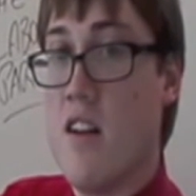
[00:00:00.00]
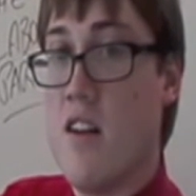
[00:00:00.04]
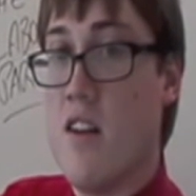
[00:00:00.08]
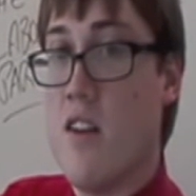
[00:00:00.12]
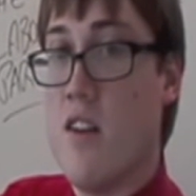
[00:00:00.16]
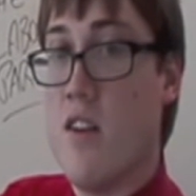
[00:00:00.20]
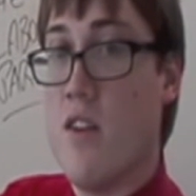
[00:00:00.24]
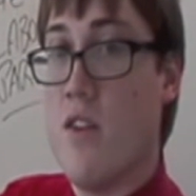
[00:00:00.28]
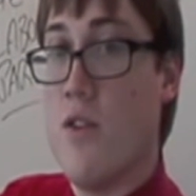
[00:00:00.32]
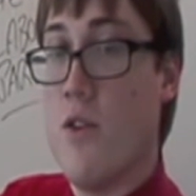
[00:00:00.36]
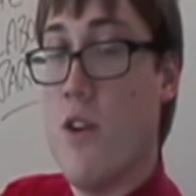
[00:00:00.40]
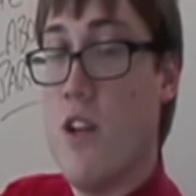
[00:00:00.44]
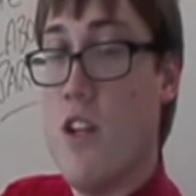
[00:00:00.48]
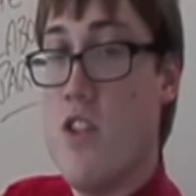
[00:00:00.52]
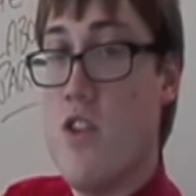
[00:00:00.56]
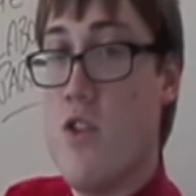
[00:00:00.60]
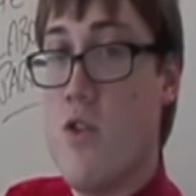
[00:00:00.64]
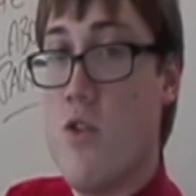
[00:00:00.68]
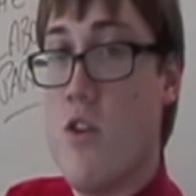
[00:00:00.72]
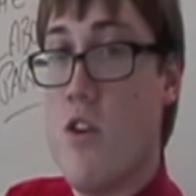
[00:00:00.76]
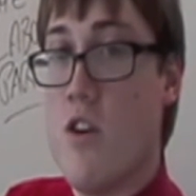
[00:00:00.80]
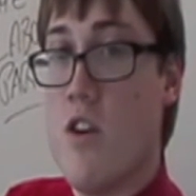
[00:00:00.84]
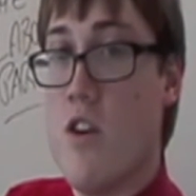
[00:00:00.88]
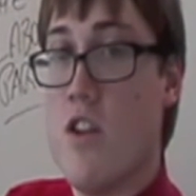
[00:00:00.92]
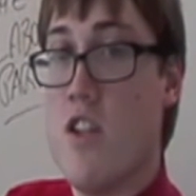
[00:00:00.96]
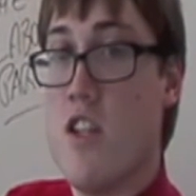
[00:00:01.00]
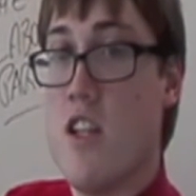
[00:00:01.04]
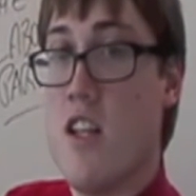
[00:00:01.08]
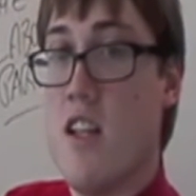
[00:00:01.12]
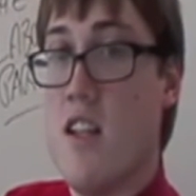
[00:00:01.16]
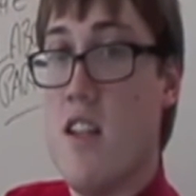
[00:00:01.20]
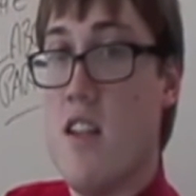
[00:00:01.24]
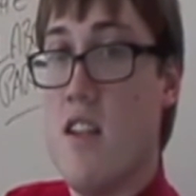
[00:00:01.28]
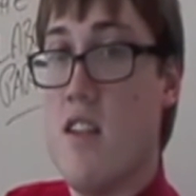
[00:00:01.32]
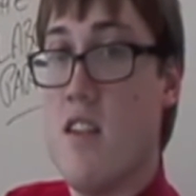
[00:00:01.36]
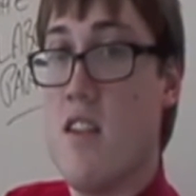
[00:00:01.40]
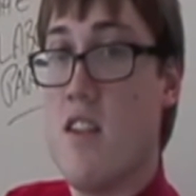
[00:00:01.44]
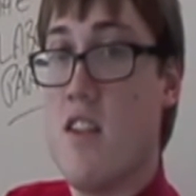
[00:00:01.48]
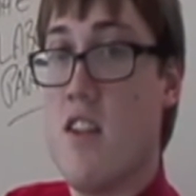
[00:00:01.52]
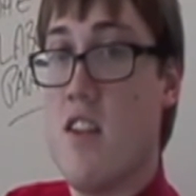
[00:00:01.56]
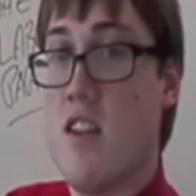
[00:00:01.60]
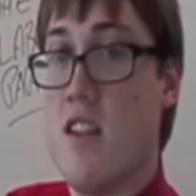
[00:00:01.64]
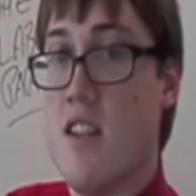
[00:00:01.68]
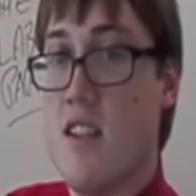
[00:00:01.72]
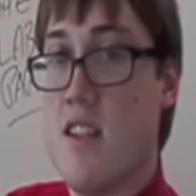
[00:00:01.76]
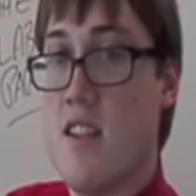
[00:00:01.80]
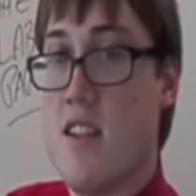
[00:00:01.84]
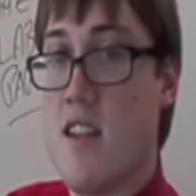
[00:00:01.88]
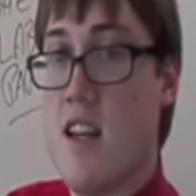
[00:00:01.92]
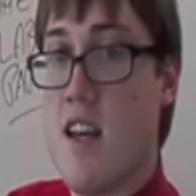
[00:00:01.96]
Lloyd George is, to
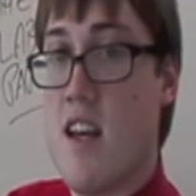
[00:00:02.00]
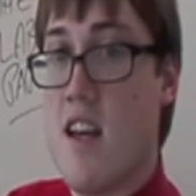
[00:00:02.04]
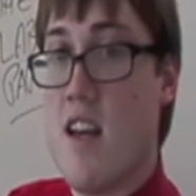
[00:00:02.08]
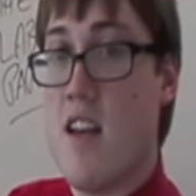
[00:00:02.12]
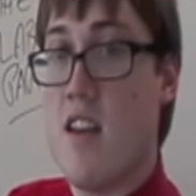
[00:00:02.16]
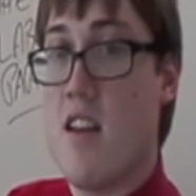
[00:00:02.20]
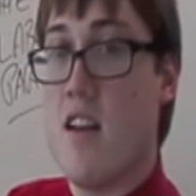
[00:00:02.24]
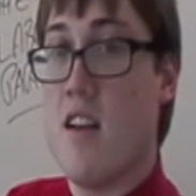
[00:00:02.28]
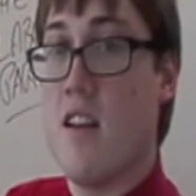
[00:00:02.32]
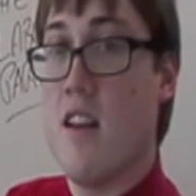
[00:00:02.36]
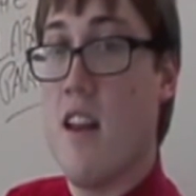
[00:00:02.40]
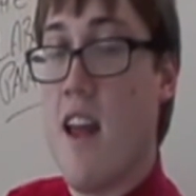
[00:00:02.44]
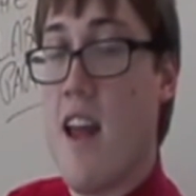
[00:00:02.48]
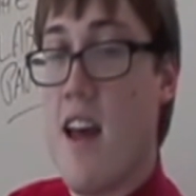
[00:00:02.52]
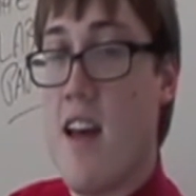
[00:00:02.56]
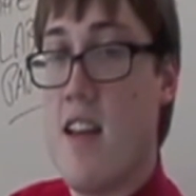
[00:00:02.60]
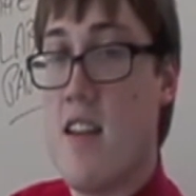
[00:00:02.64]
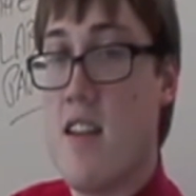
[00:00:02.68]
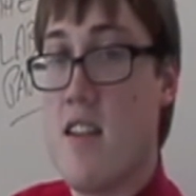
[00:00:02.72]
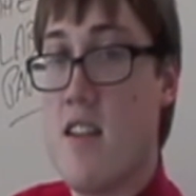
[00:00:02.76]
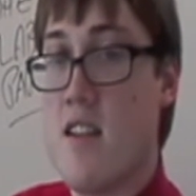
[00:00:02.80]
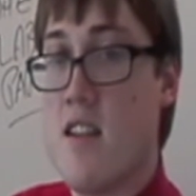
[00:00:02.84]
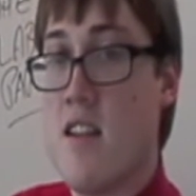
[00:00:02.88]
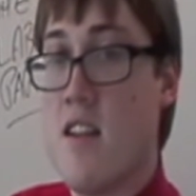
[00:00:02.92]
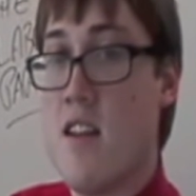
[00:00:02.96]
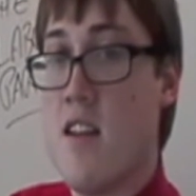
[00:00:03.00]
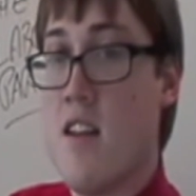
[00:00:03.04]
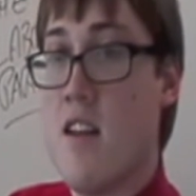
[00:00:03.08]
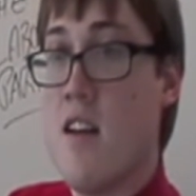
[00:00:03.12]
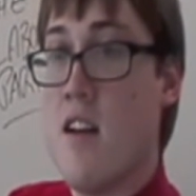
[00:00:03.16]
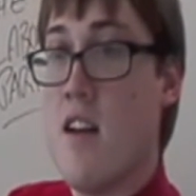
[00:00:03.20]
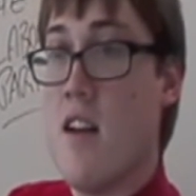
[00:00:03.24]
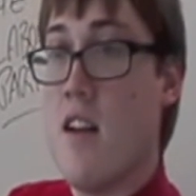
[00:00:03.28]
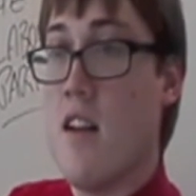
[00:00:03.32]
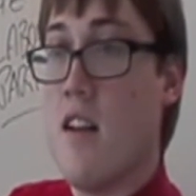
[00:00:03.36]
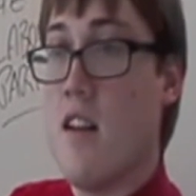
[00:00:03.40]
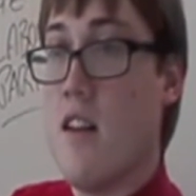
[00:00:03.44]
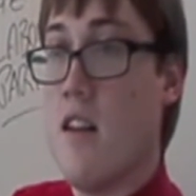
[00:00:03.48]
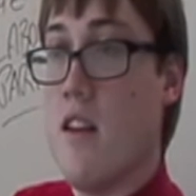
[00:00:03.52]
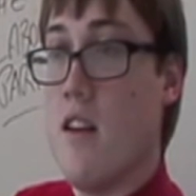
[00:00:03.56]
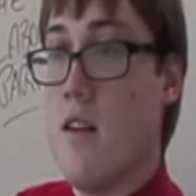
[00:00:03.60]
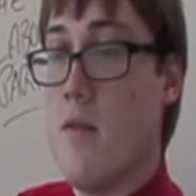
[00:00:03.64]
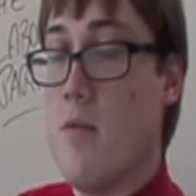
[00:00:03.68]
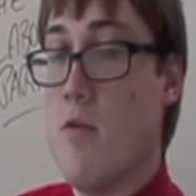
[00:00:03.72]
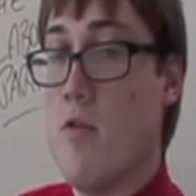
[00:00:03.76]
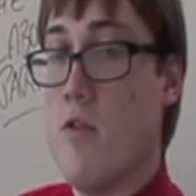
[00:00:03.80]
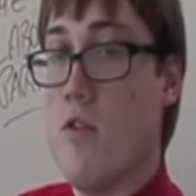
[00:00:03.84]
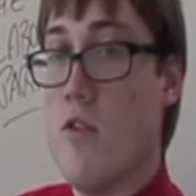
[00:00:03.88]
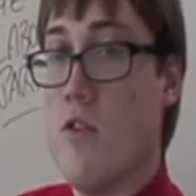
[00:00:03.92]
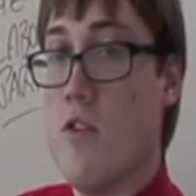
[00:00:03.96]
this day, the last
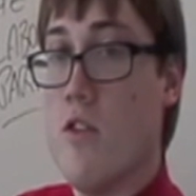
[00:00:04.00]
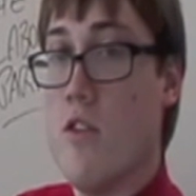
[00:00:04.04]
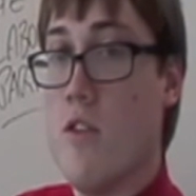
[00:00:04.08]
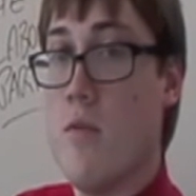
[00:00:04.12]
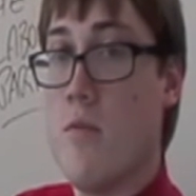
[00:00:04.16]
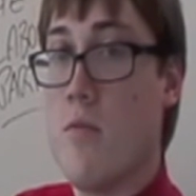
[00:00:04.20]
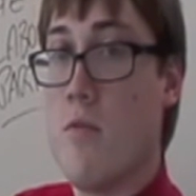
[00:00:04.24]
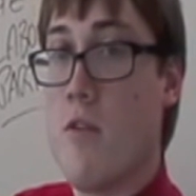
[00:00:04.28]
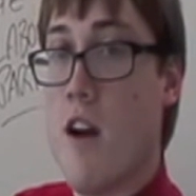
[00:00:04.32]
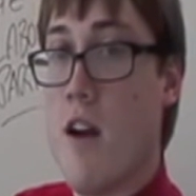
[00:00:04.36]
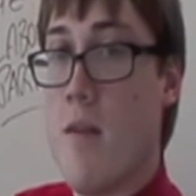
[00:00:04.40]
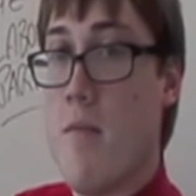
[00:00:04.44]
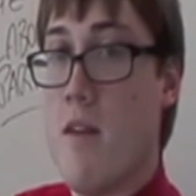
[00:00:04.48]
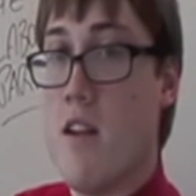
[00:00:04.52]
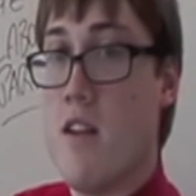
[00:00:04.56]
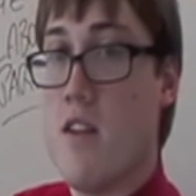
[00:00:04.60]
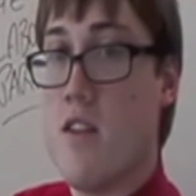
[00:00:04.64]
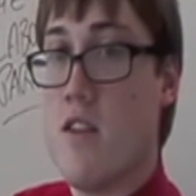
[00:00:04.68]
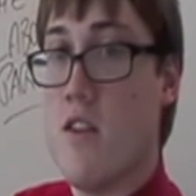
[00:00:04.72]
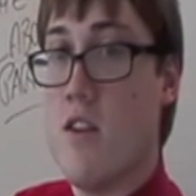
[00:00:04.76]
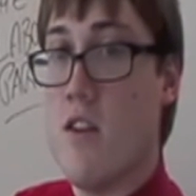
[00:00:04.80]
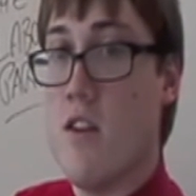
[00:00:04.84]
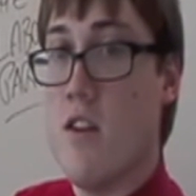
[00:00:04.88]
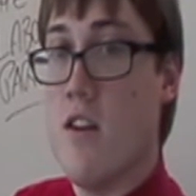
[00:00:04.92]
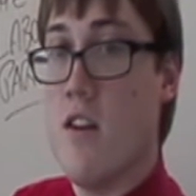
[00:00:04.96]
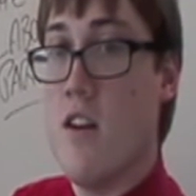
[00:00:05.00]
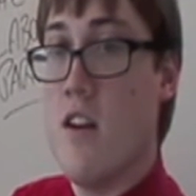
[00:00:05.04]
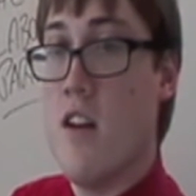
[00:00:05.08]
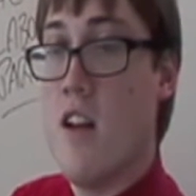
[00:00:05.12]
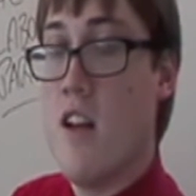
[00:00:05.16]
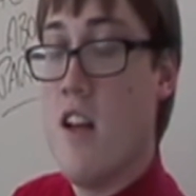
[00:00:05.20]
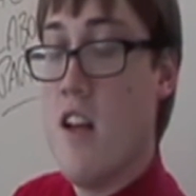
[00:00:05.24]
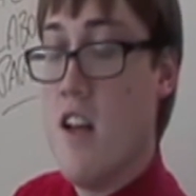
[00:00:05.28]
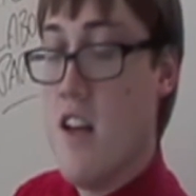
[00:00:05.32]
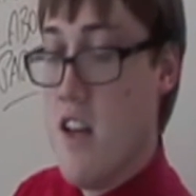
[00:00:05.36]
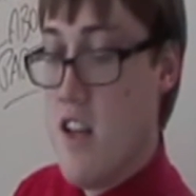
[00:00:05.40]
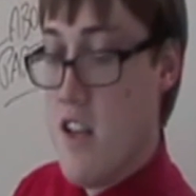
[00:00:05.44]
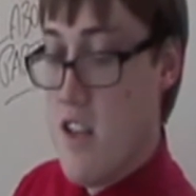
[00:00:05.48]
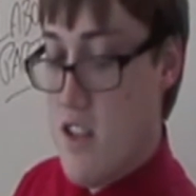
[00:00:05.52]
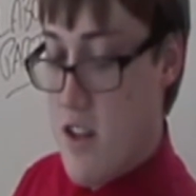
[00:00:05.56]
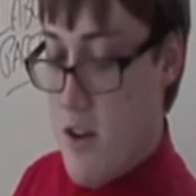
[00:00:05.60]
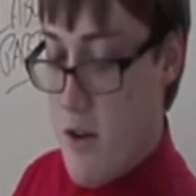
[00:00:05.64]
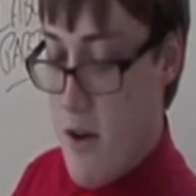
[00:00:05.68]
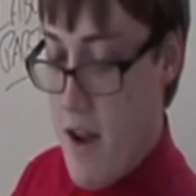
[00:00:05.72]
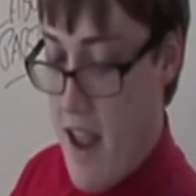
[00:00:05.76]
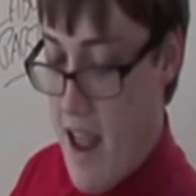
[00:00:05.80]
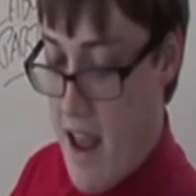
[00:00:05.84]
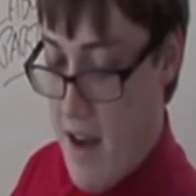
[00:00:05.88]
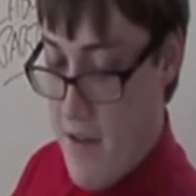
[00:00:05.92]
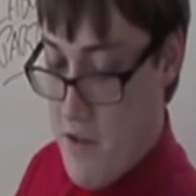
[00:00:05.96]
Liberal Prime Minister.
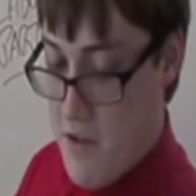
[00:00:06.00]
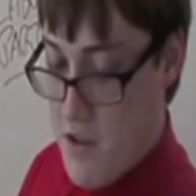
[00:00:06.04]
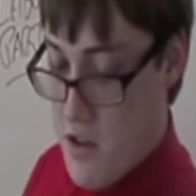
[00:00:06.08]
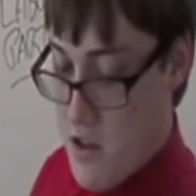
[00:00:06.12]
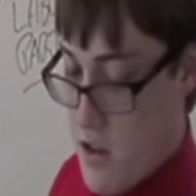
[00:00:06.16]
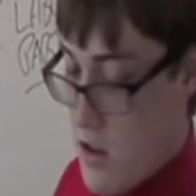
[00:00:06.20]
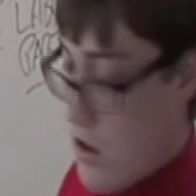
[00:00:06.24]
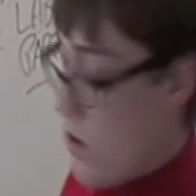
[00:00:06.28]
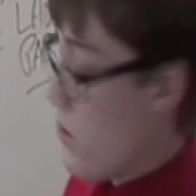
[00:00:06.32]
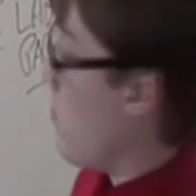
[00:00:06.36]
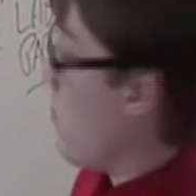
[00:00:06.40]
So after